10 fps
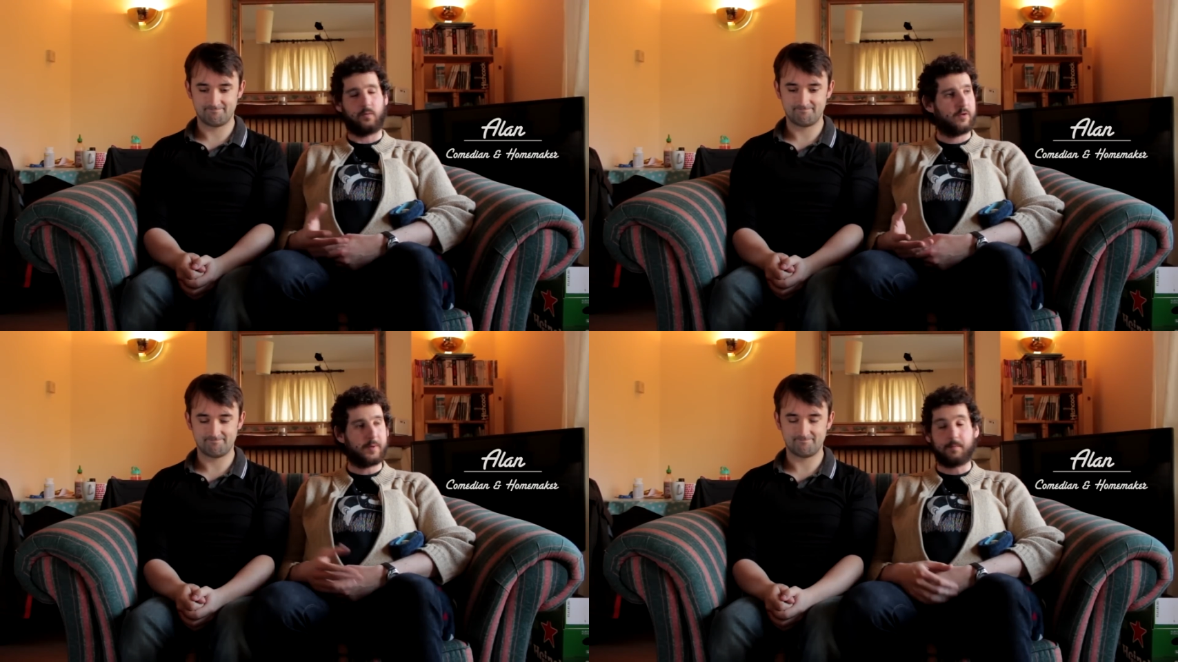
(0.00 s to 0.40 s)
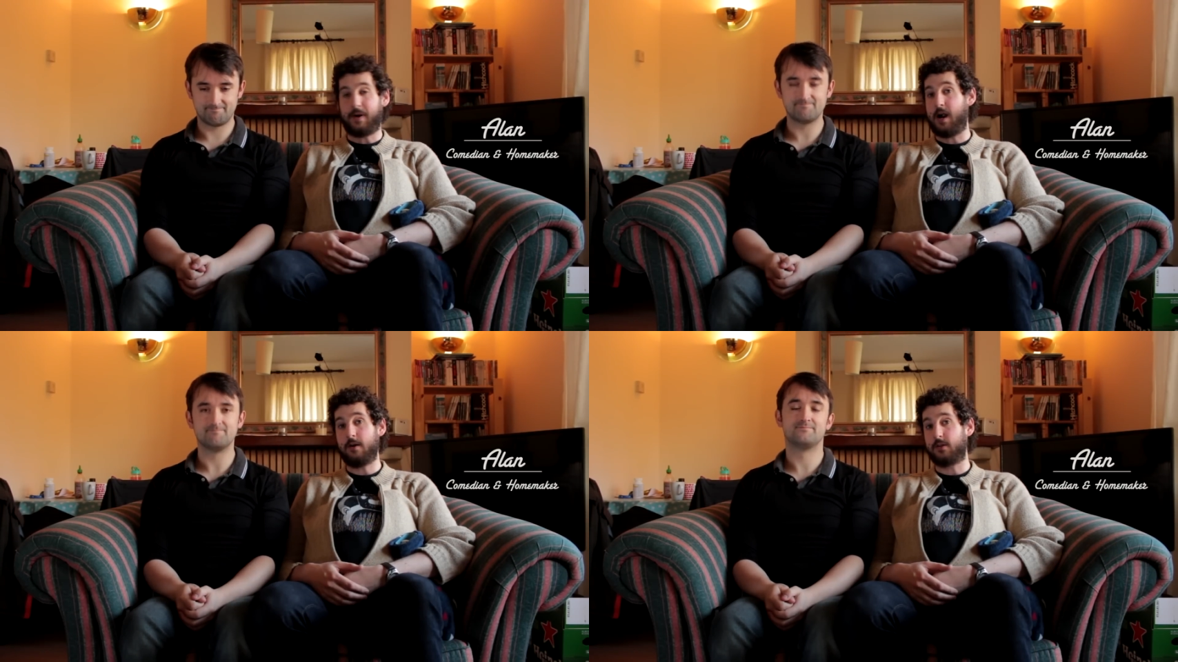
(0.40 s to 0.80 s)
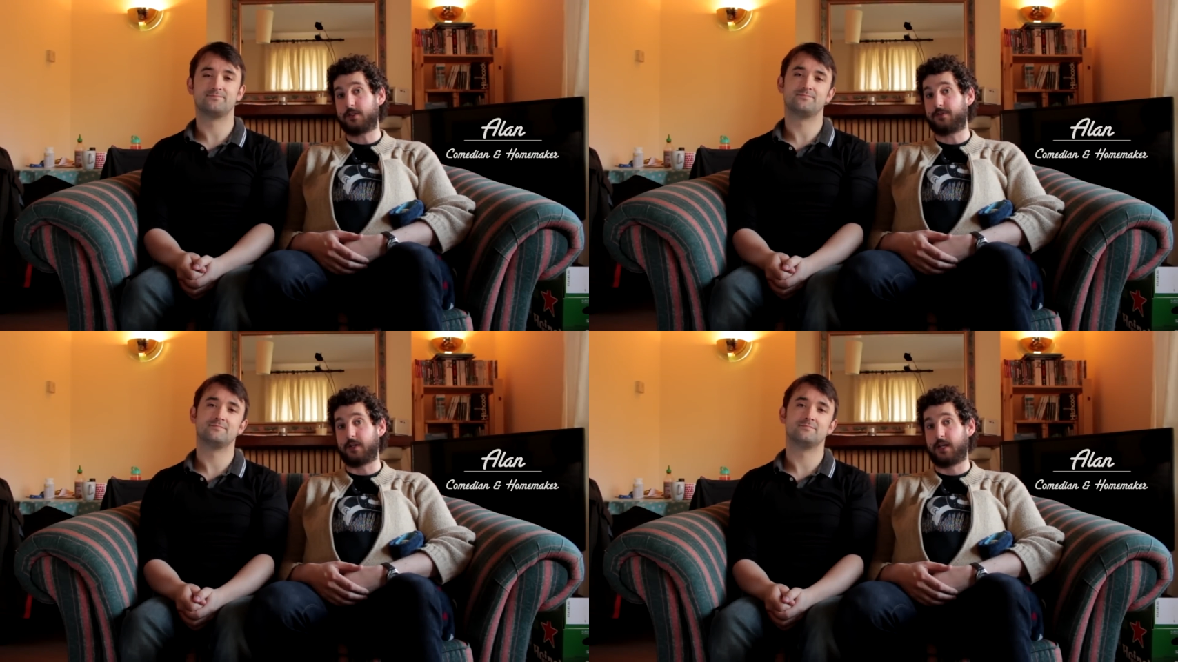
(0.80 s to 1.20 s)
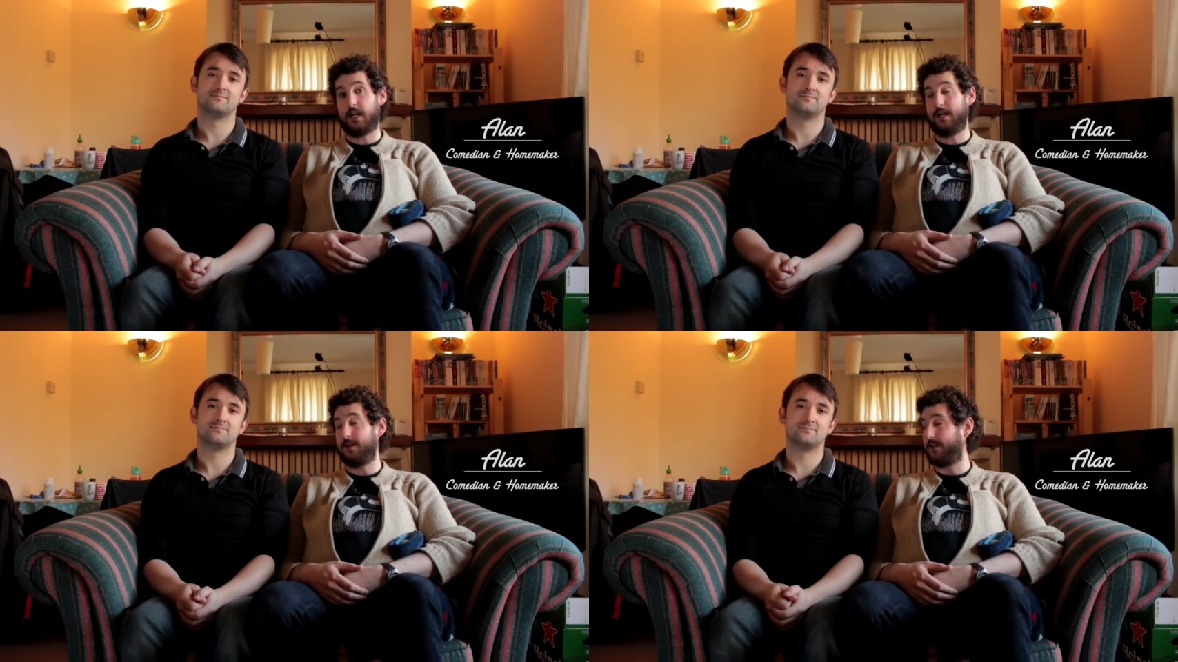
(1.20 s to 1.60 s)
Speaker 1: We've been partners for
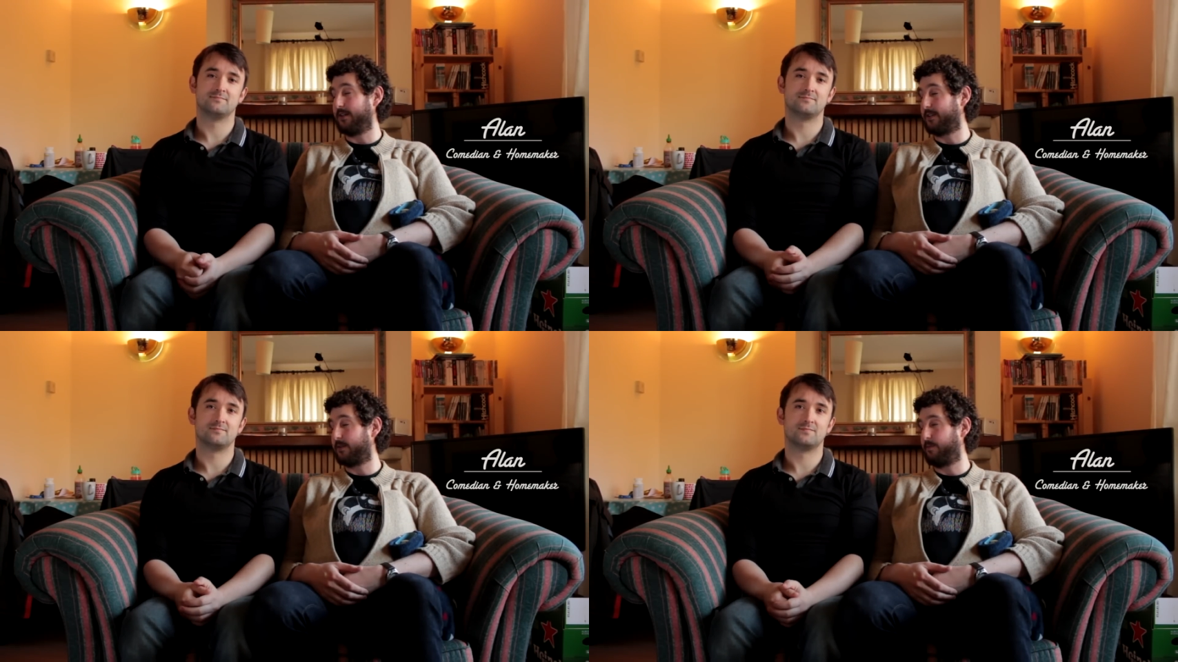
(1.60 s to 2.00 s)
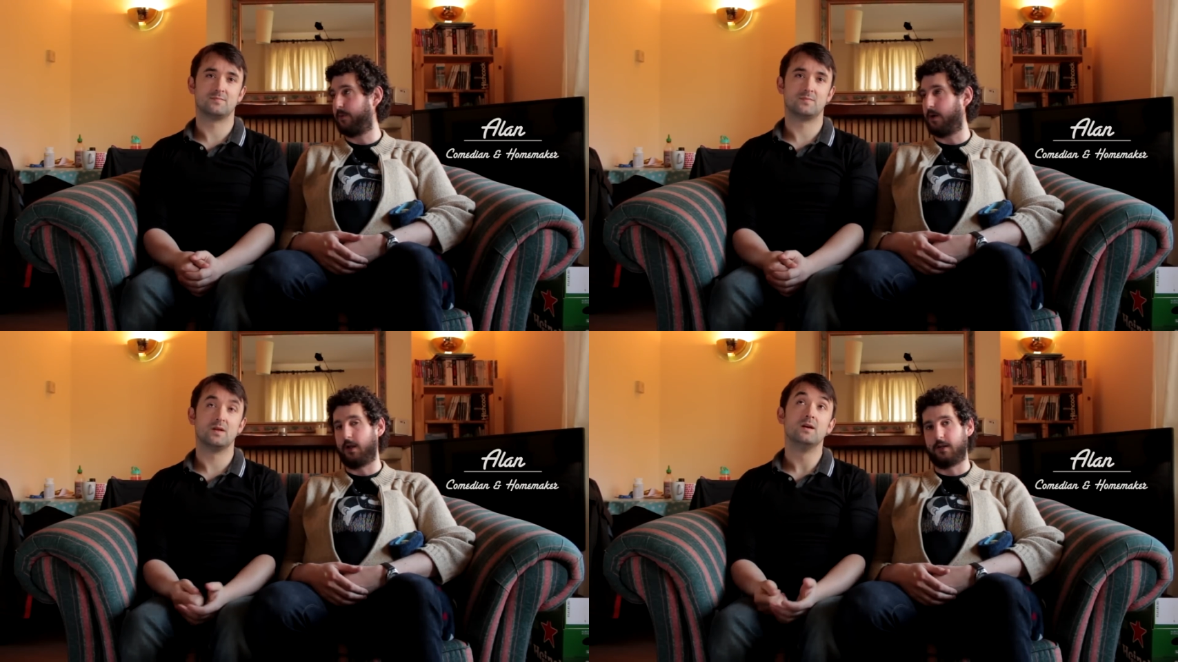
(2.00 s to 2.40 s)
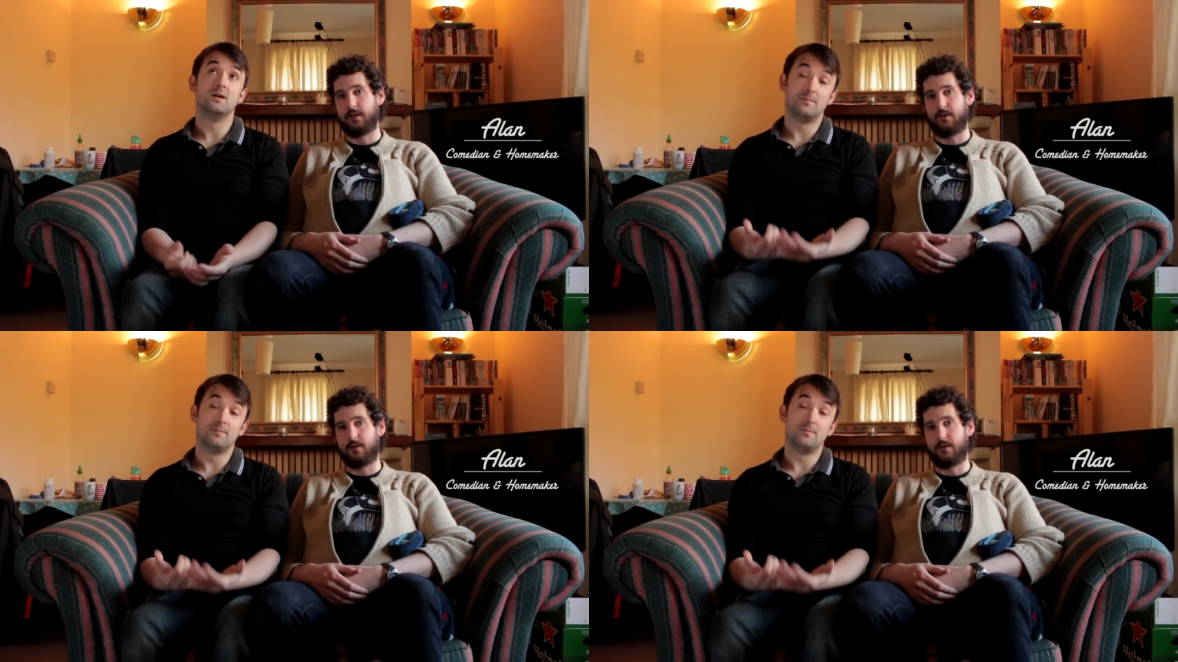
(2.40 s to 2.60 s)
years, but.